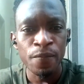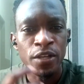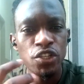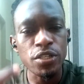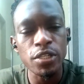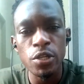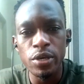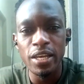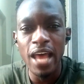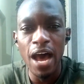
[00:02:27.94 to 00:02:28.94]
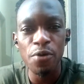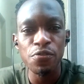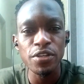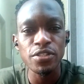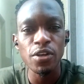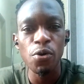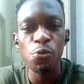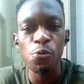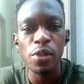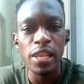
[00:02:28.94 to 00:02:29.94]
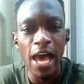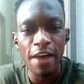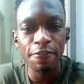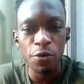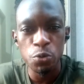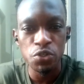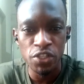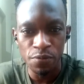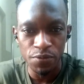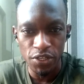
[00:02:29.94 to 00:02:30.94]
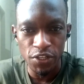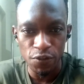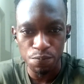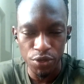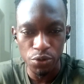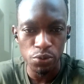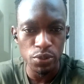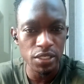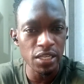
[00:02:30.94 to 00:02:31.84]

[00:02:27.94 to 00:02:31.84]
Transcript: Just look at how this whole life concept is built.